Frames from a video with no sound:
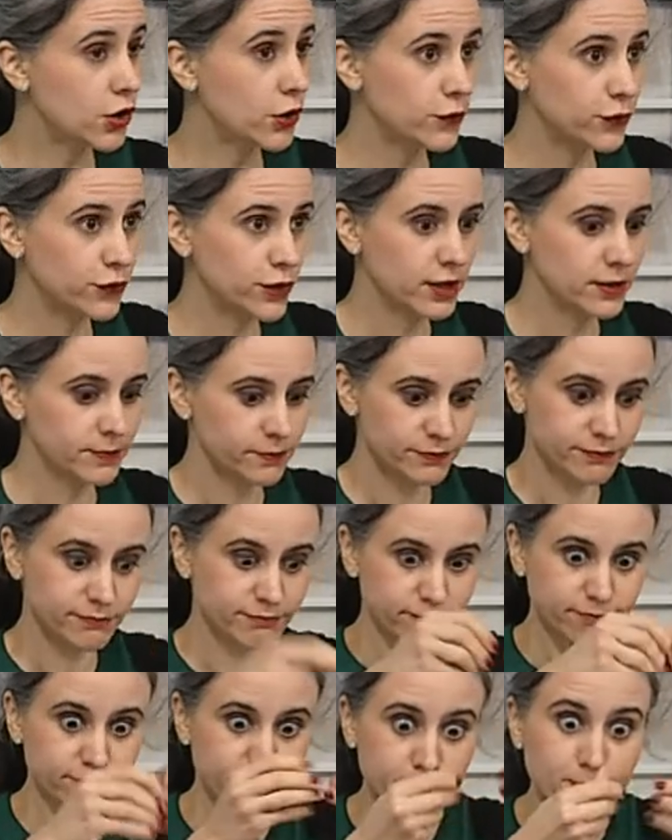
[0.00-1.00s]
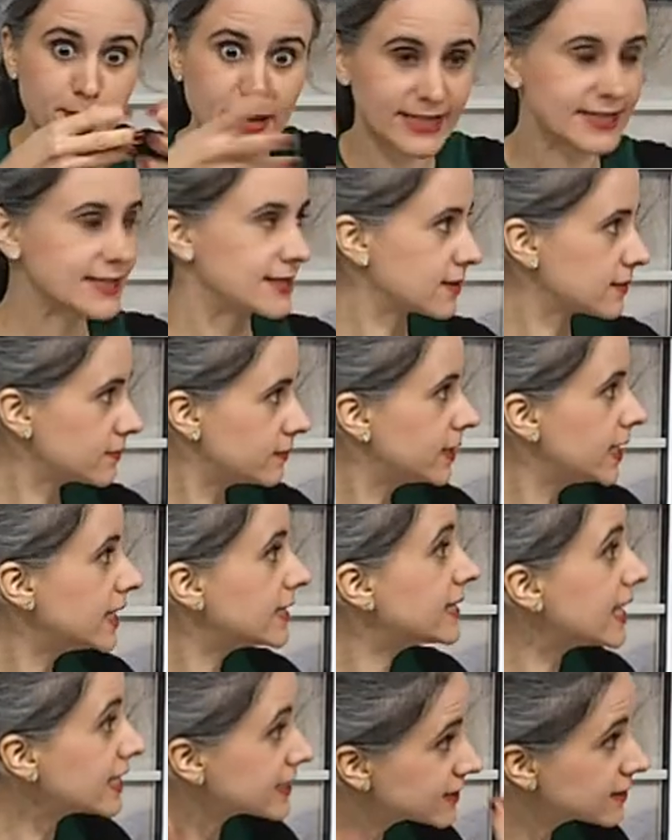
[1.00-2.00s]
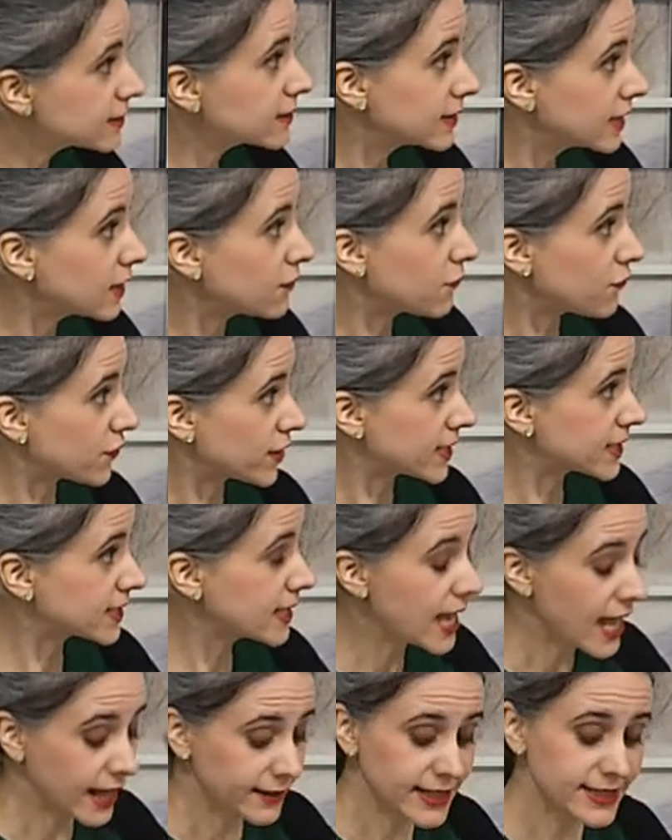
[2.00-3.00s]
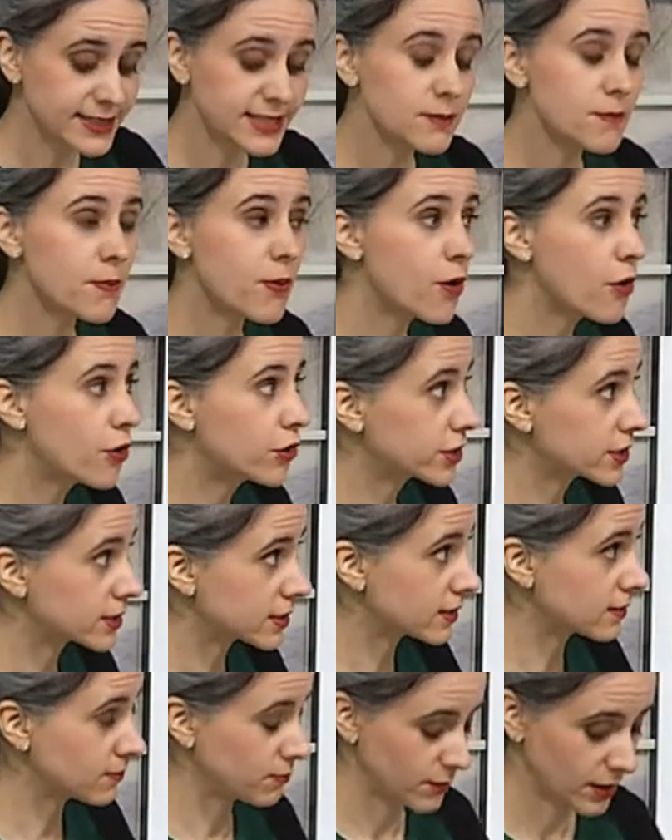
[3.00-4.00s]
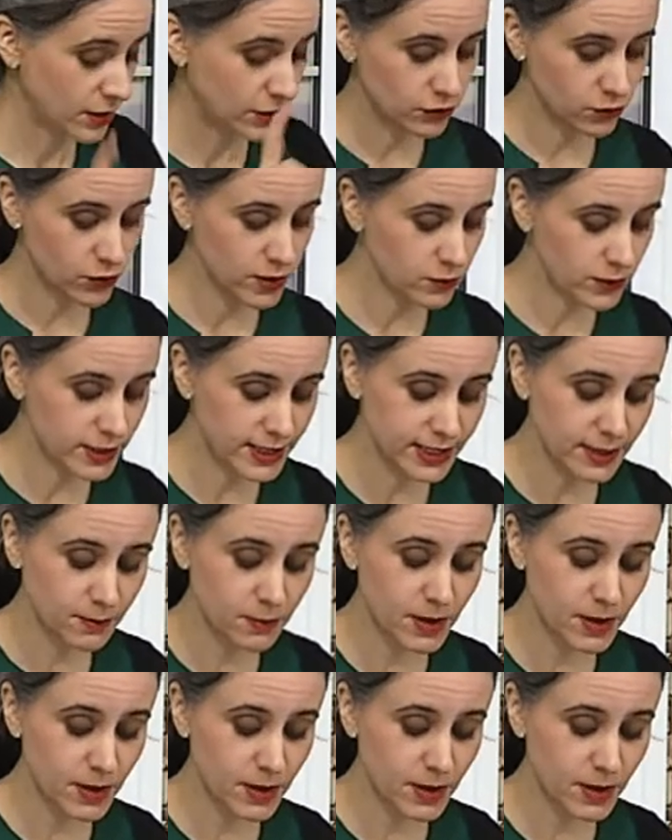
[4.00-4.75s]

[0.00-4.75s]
of bits. Yeah. That's the difference. Ah, and okay. that's important because we will see,